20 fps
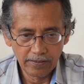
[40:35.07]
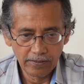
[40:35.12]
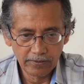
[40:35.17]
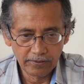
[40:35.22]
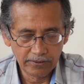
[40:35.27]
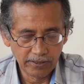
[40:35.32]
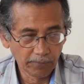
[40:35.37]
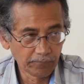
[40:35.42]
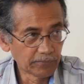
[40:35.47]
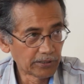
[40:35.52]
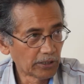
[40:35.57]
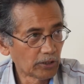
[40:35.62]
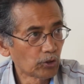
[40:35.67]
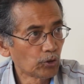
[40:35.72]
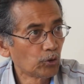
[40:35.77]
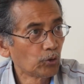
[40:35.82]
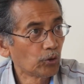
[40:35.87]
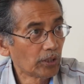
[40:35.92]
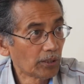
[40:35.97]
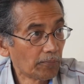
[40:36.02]
something
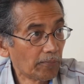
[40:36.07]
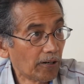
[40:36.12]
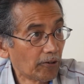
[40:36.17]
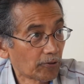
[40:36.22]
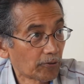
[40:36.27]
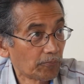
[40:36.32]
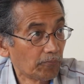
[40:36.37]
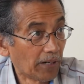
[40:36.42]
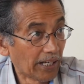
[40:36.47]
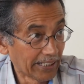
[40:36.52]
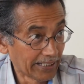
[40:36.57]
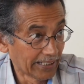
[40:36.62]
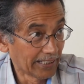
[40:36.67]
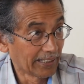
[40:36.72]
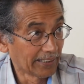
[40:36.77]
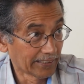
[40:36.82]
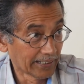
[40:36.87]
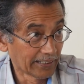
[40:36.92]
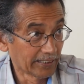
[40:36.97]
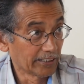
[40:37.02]
good about my
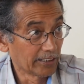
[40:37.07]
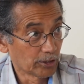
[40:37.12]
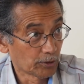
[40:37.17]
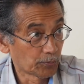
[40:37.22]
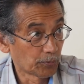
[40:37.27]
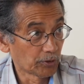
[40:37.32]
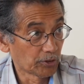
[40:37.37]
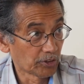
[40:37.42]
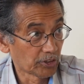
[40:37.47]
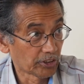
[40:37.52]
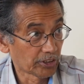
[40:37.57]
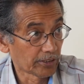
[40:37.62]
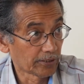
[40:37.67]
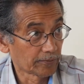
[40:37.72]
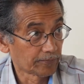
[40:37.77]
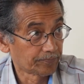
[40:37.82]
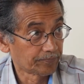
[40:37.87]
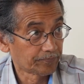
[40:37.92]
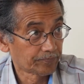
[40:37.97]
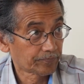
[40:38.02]
health and disposition.
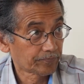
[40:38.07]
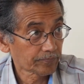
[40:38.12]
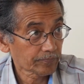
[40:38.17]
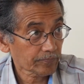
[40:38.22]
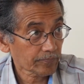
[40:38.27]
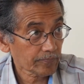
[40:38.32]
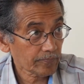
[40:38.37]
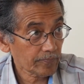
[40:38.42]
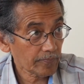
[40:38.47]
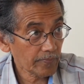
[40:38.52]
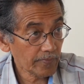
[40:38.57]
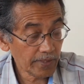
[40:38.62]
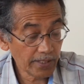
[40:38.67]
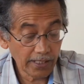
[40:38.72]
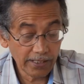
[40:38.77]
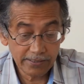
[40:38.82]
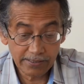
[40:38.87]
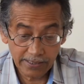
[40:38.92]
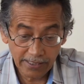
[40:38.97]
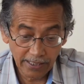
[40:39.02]

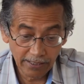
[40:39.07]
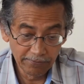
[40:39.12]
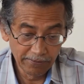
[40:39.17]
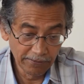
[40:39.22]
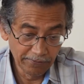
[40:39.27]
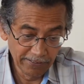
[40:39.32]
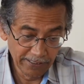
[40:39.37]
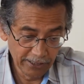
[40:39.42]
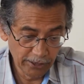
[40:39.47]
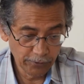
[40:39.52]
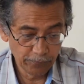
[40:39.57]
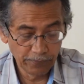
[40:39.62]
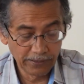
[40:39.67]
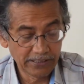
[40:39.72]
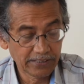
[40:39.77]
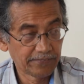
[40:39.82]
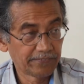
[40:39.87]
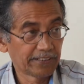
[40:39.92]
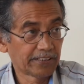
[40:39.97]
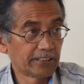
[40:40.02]
Say I have a very
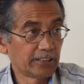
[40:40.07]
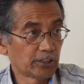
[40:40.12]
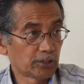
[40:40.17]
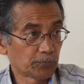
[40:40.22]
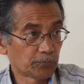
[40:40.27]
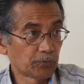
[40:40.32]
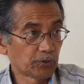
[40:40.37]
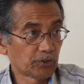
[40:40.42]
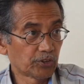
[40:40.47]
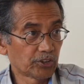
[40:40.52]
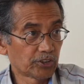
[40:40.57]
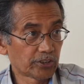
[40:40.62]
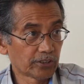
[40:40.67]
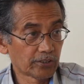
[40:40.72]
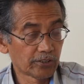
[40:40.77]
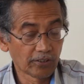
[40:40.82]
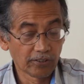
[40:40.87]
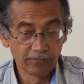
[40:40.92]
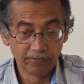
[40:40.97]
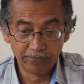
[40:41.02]
specific
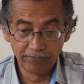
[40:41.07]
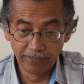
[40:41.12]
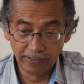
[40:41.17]
disposition of